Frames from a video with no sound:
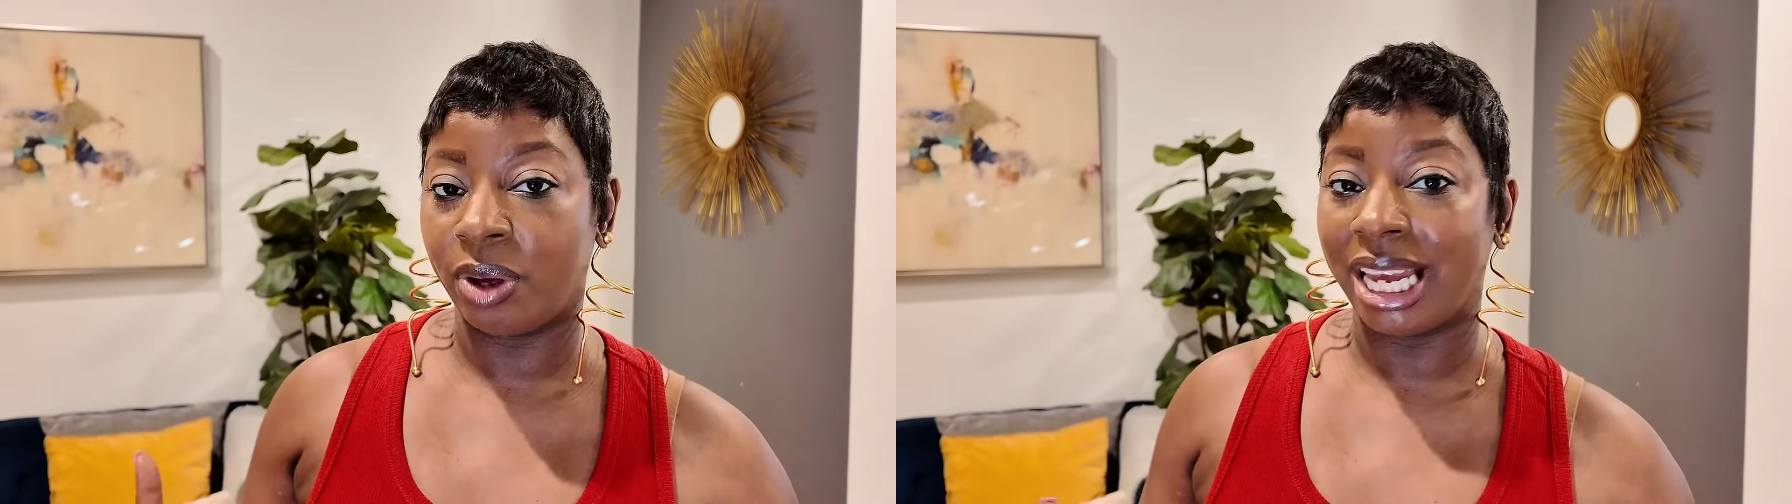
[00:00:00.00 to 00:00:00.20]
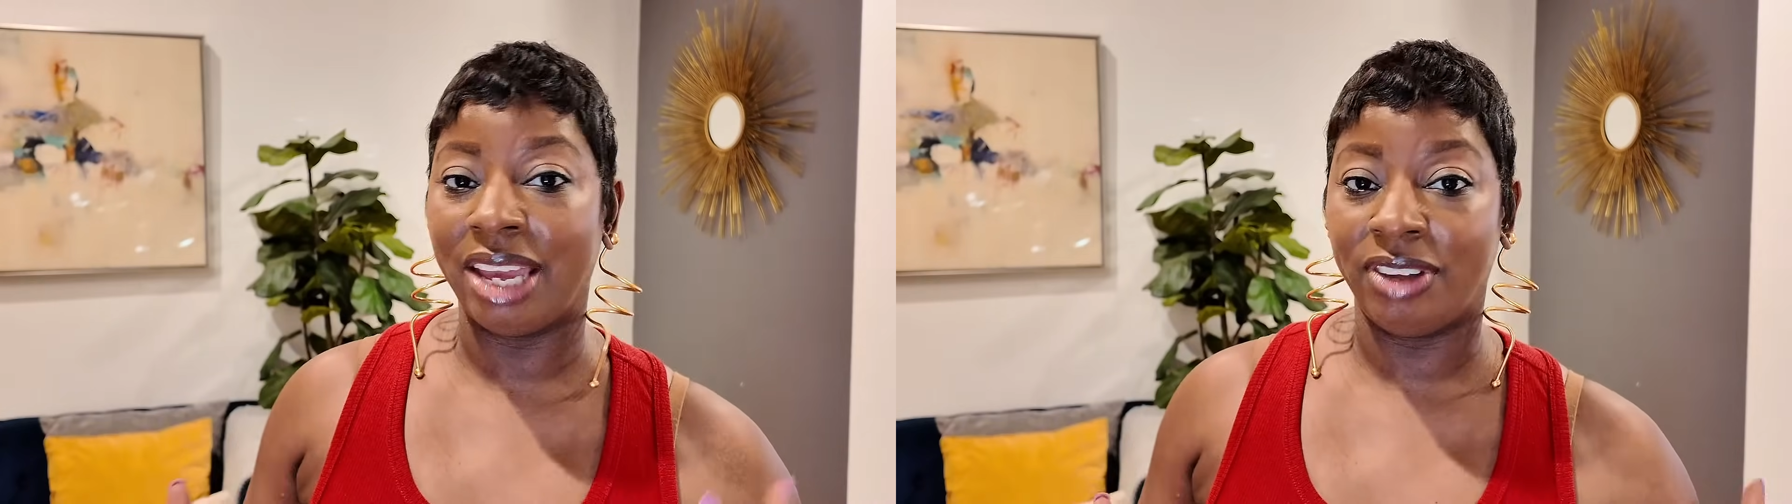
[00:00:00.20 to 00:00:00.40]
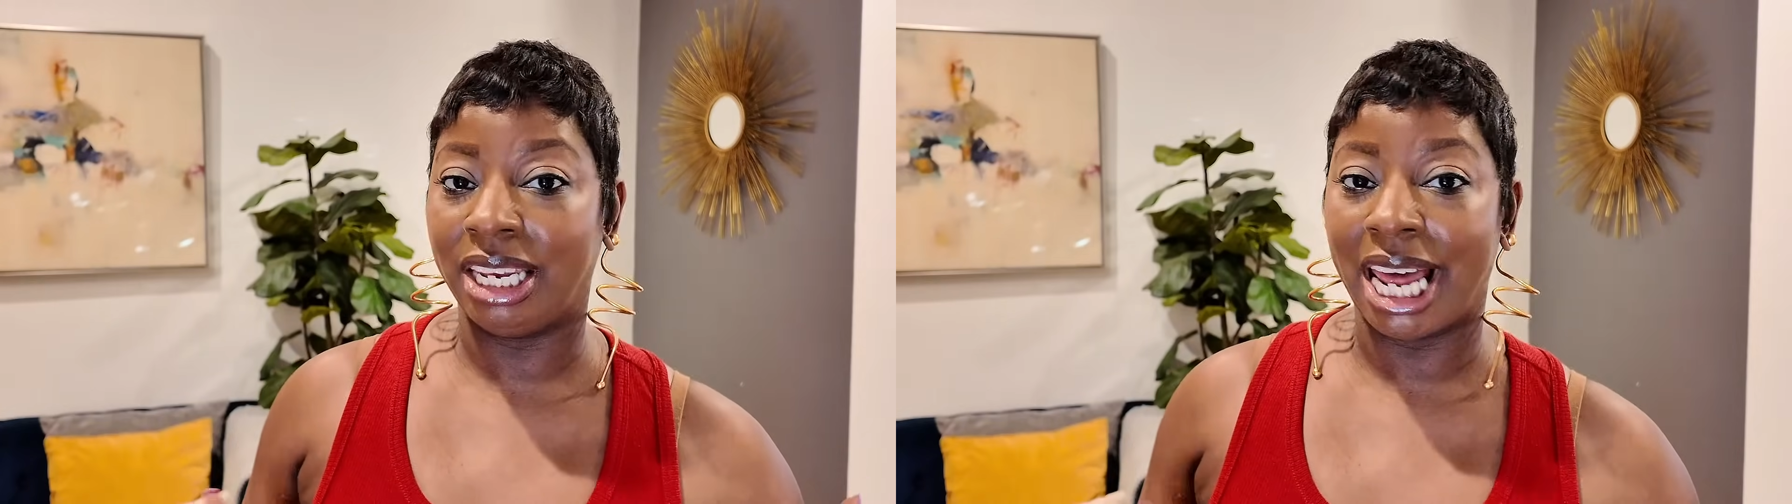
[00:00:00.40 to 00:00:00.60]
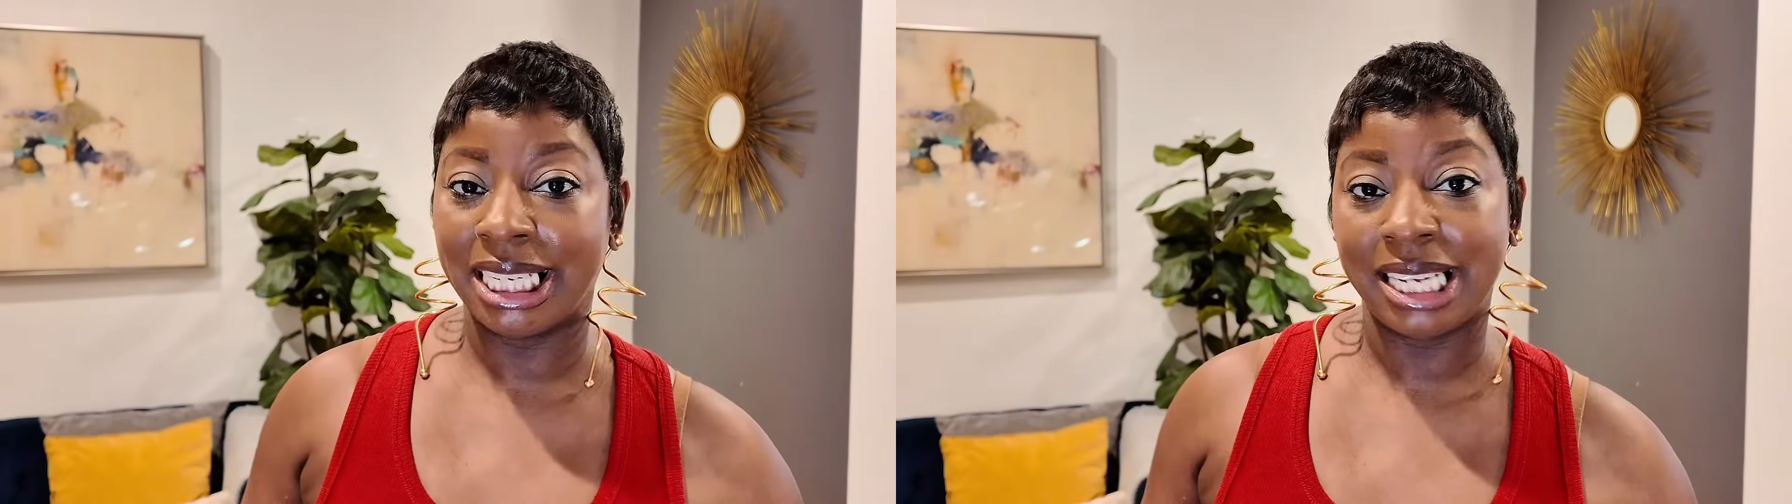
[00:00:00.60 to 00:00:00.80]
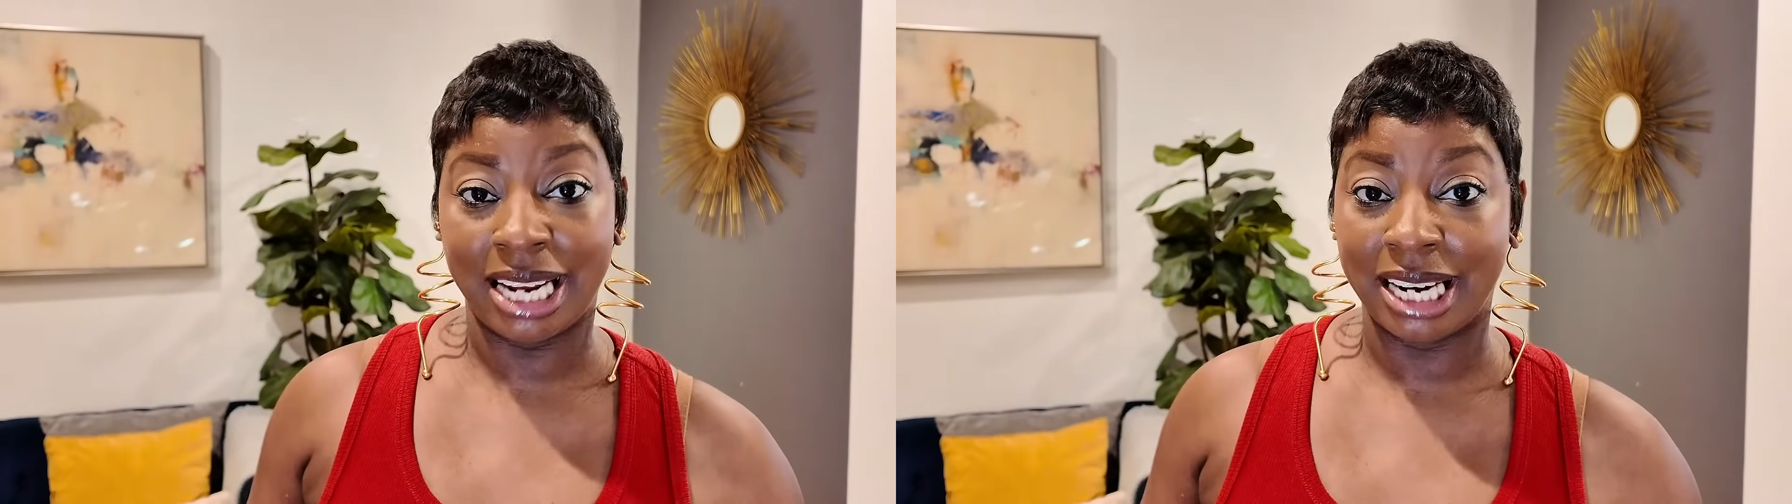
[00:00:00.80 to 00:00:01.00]
gave it like
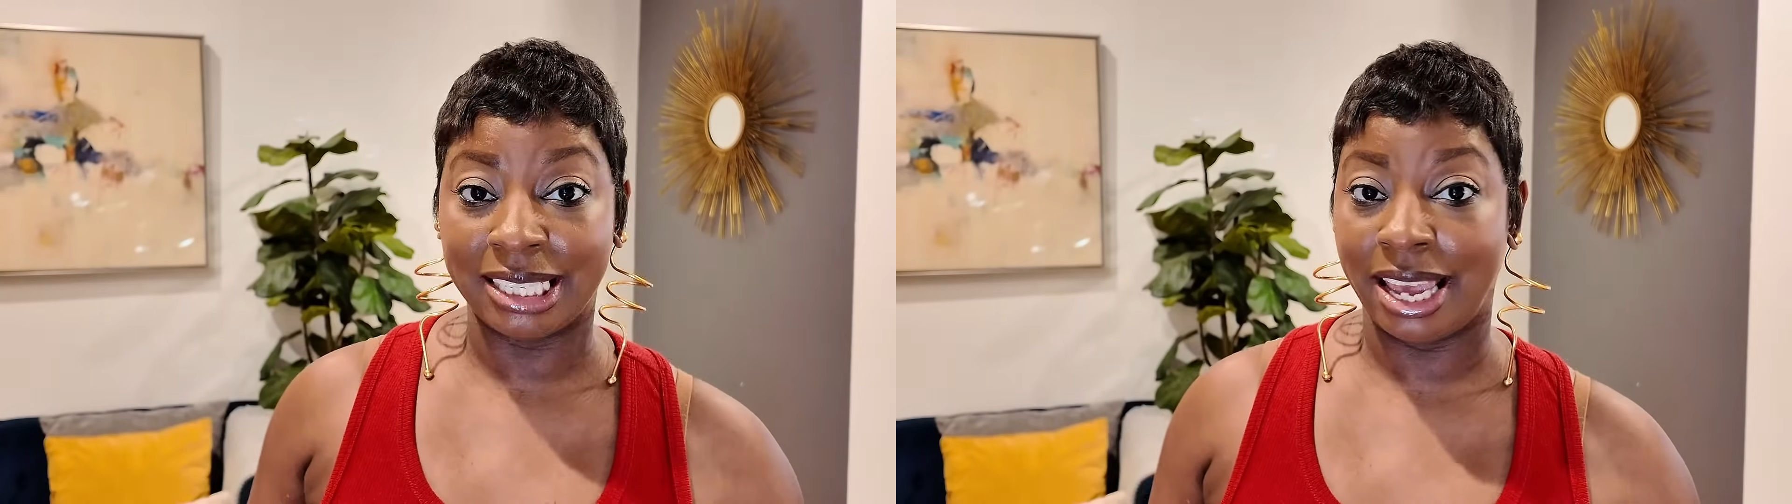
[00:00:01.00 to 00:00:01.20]
10 out of